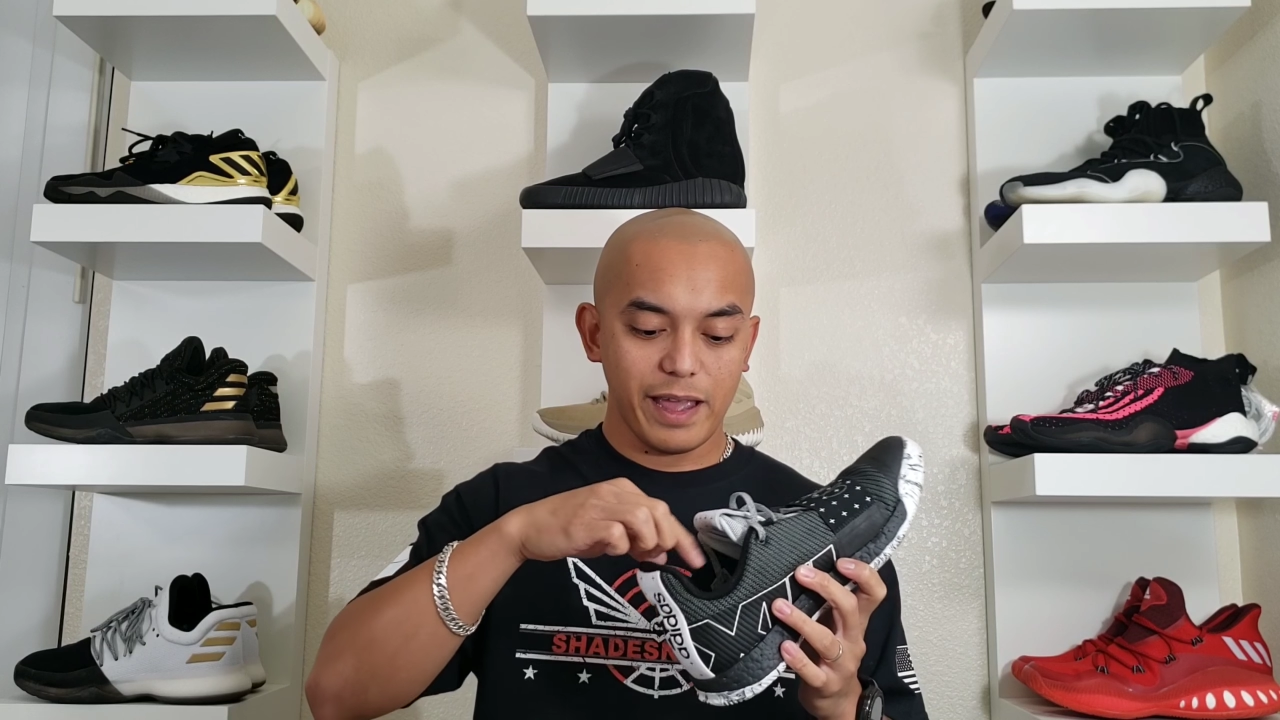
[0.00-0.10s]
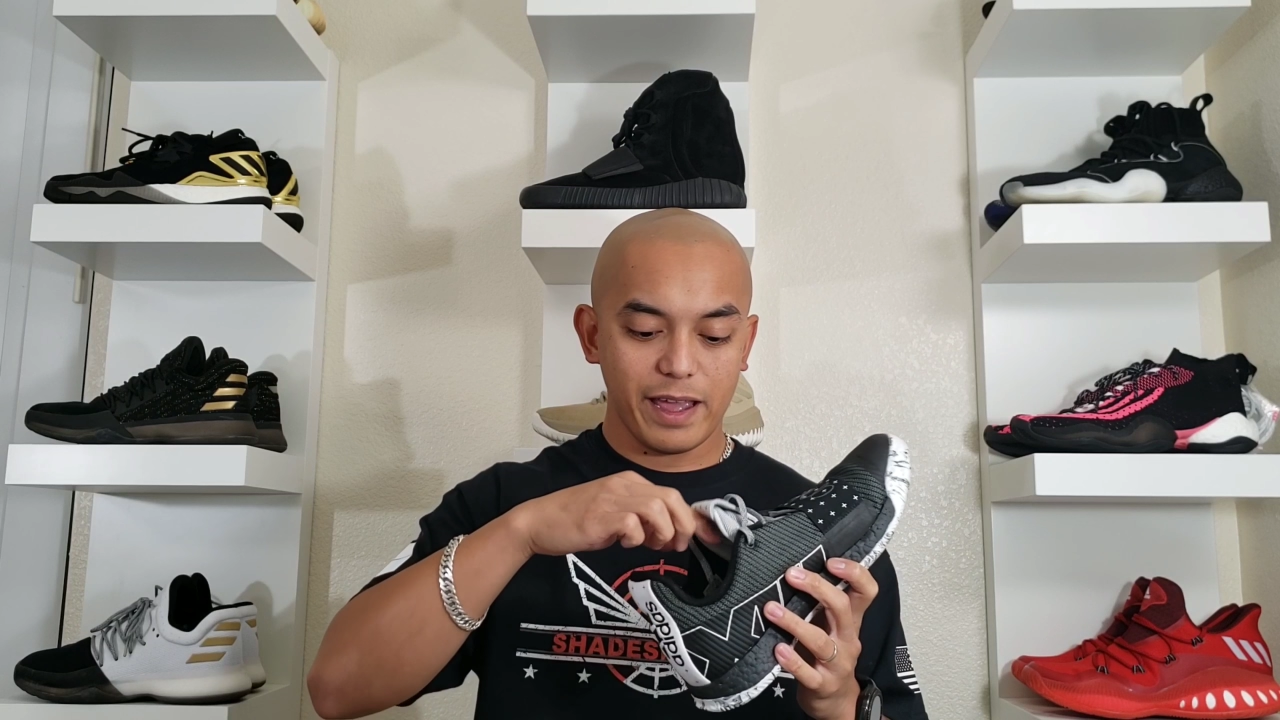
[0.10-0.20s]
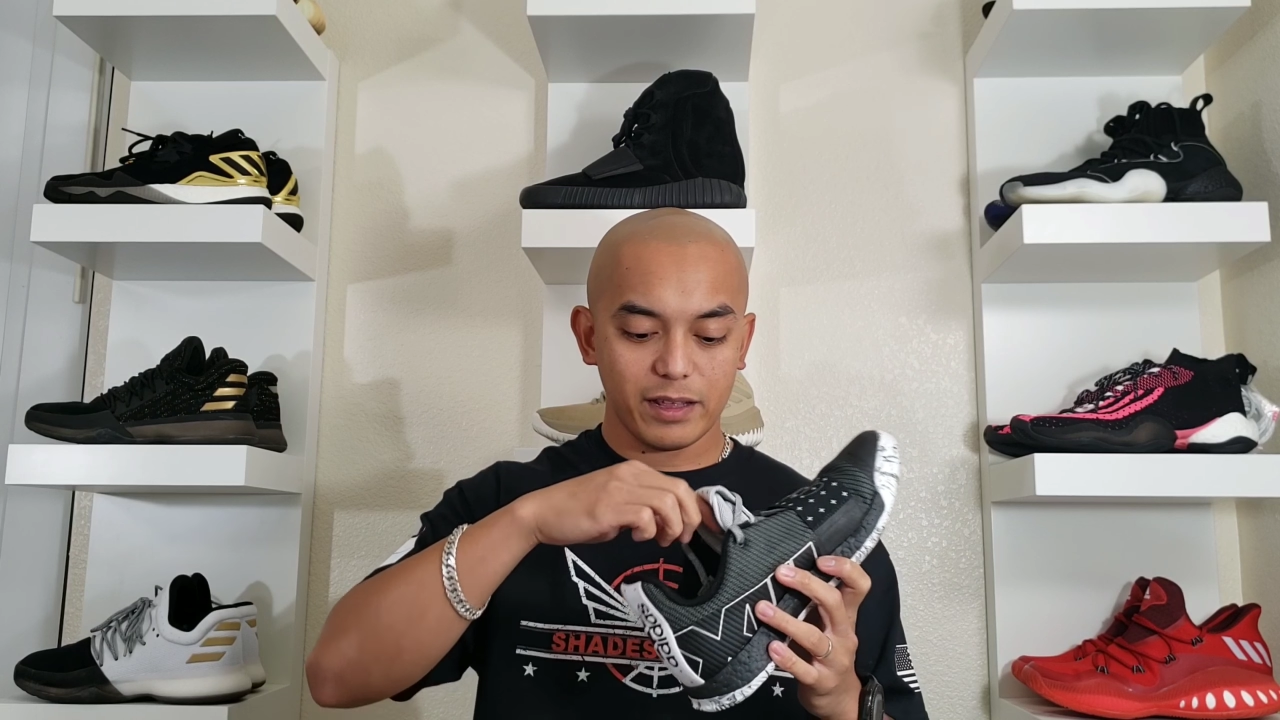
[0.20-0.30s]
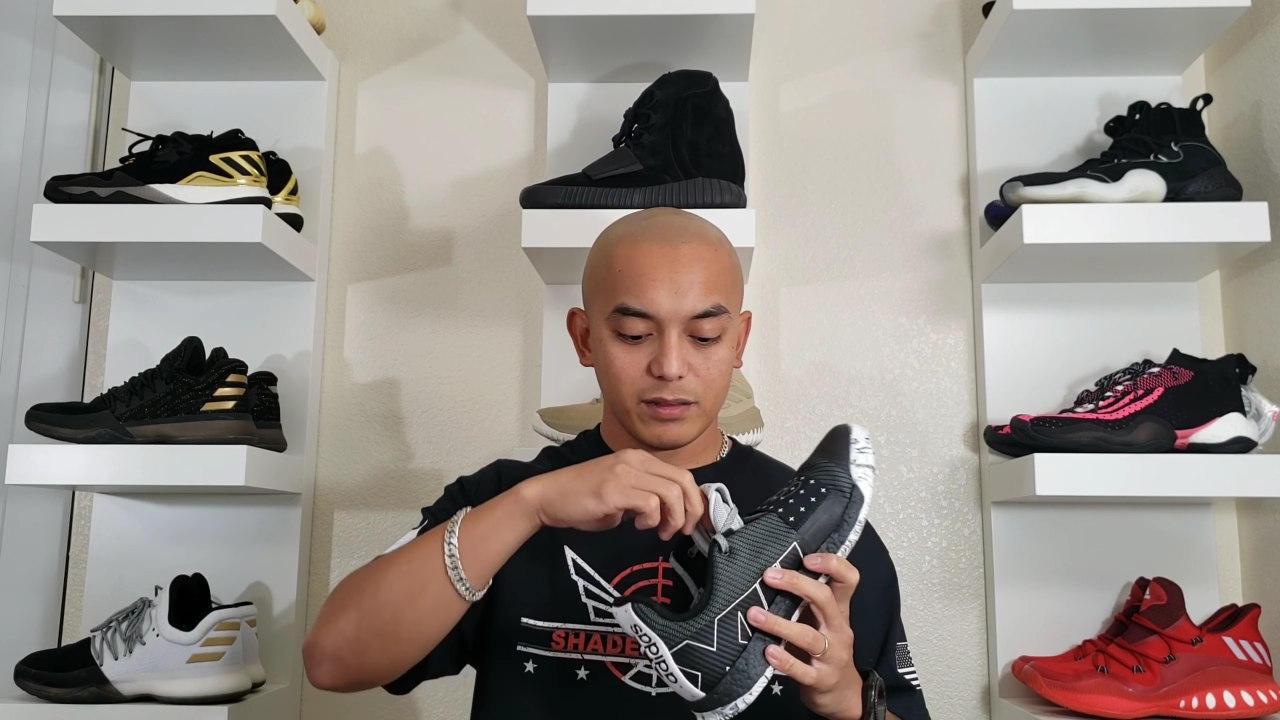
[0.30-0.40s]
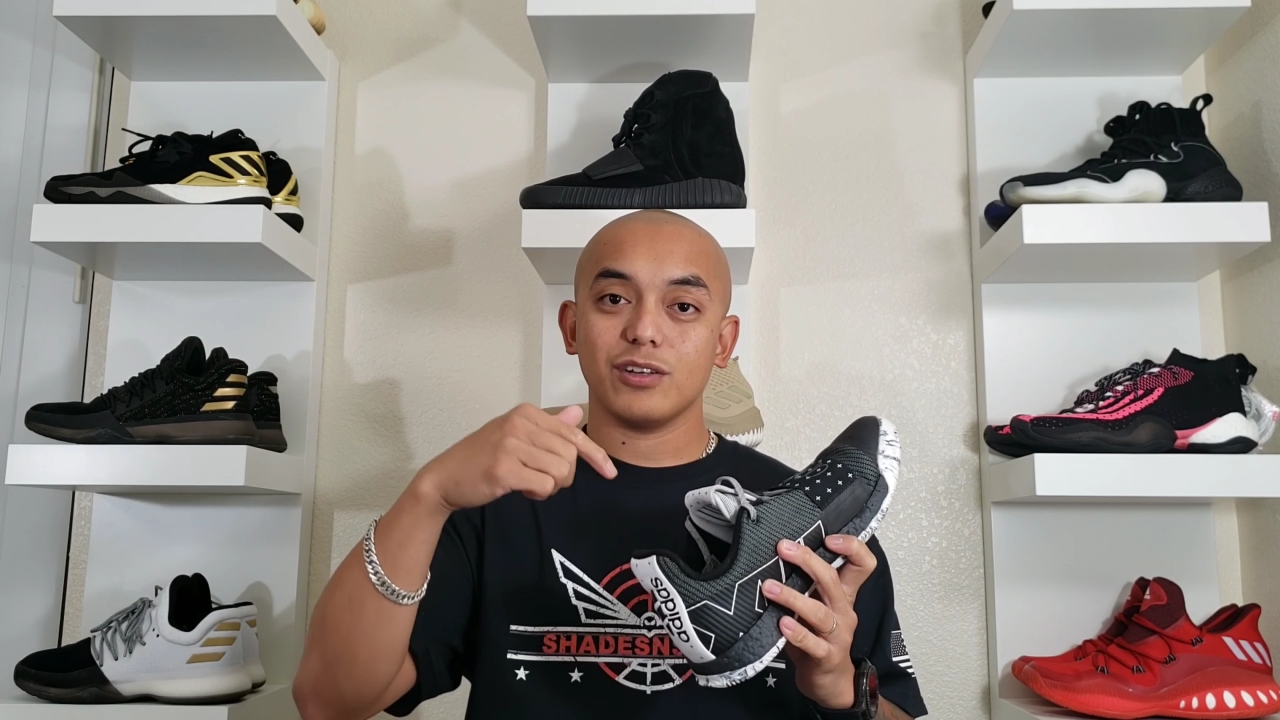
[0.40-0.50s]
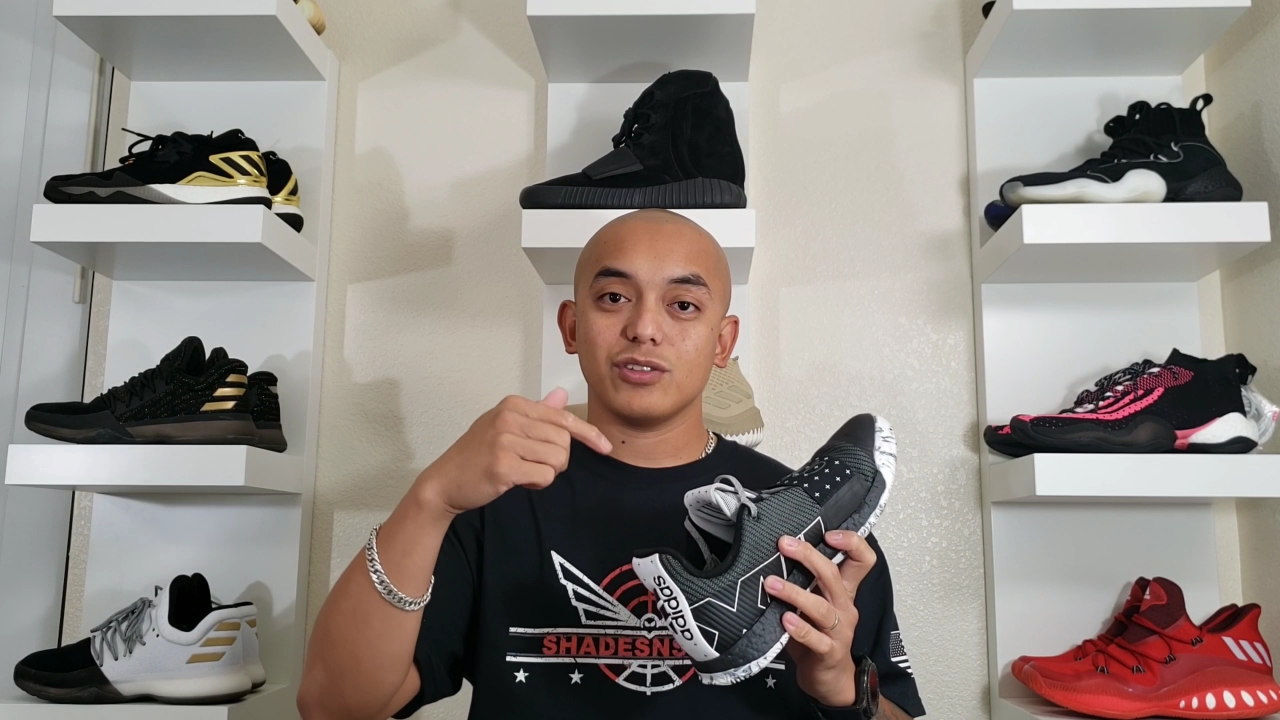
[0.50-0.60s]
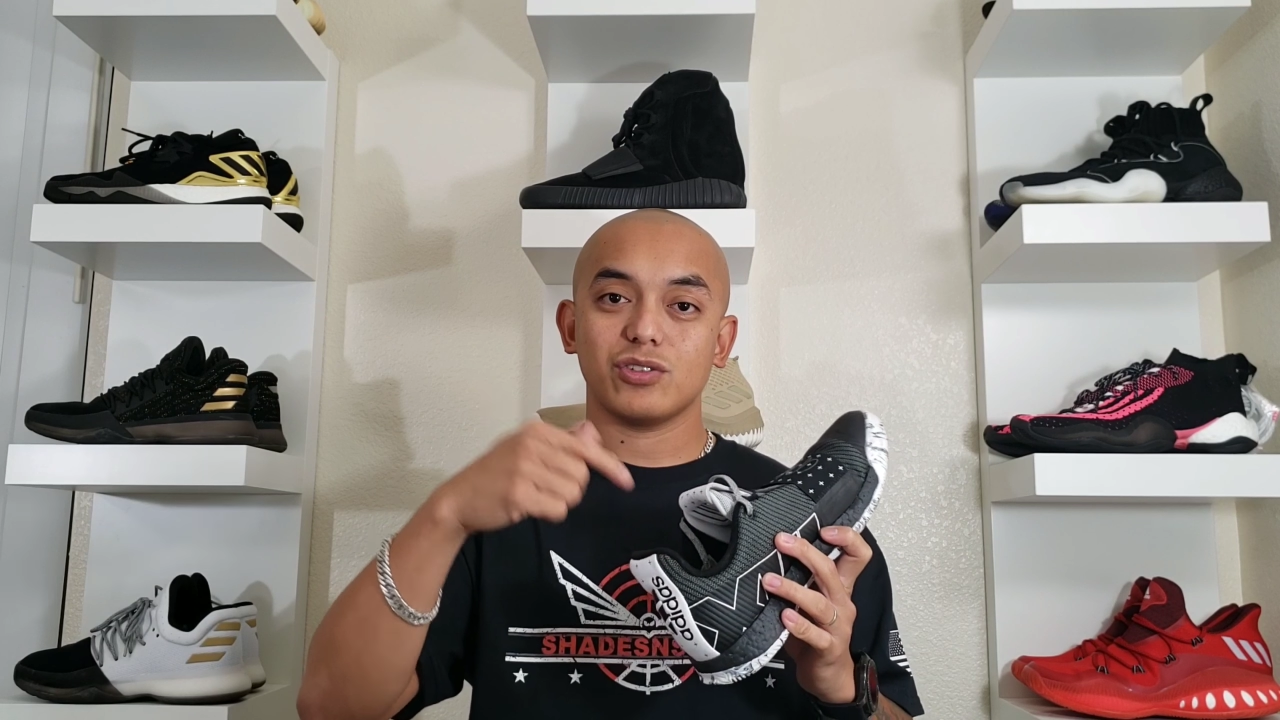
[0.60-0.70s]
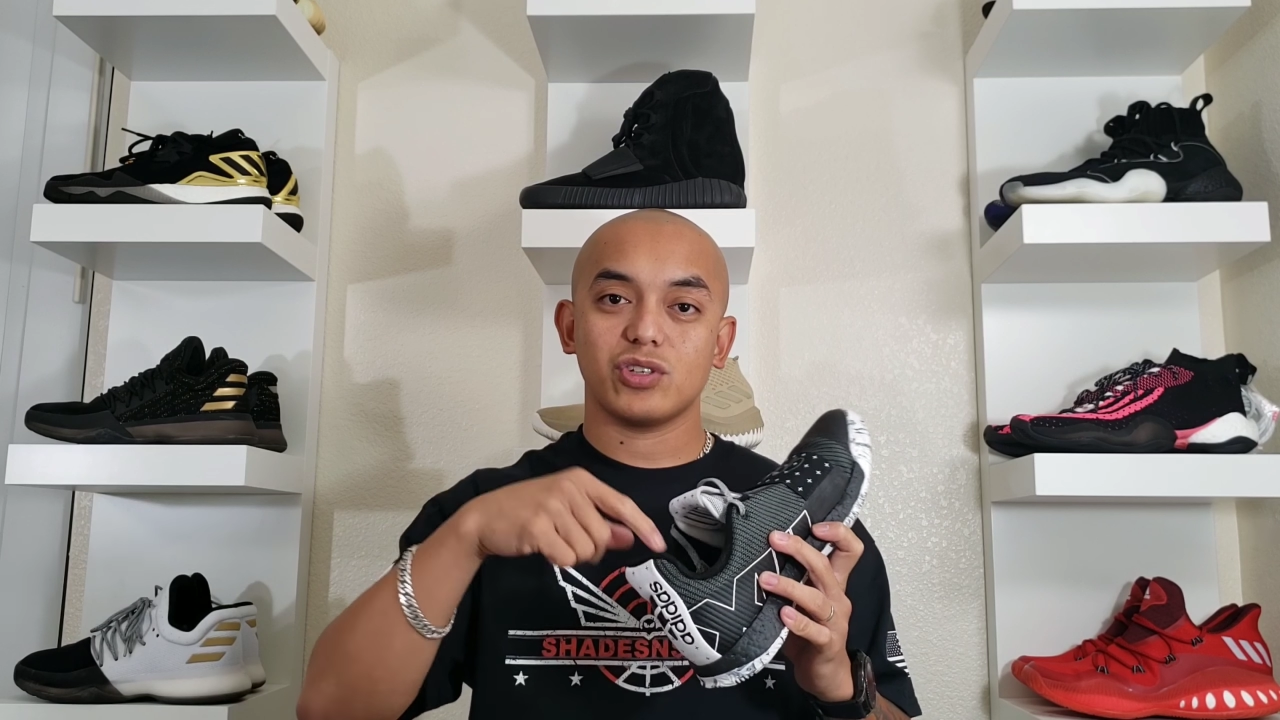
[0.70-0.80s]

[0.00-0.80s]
add good